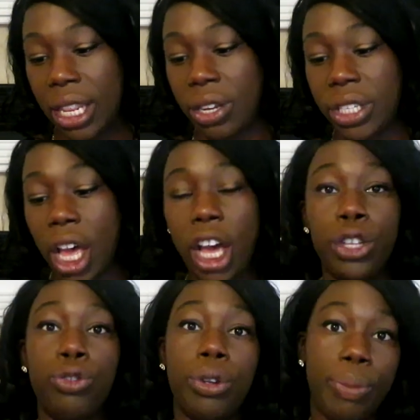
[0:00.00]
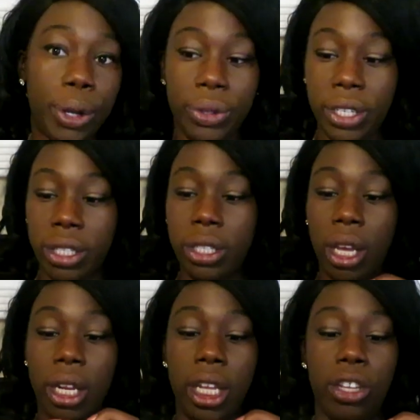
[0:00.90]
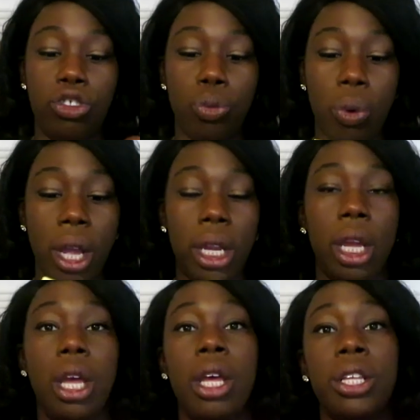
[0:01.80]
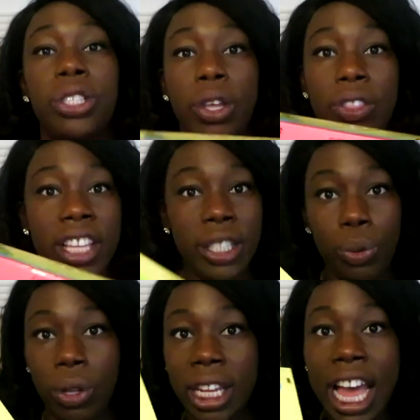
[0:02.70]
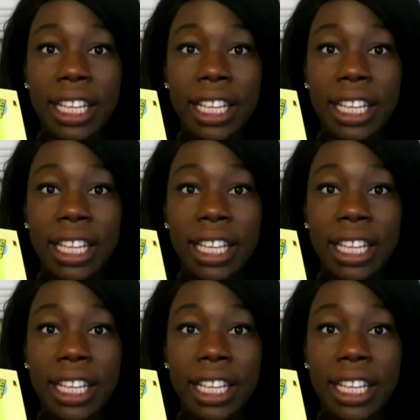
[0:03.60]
and there's 100 Post-its on each one. So this will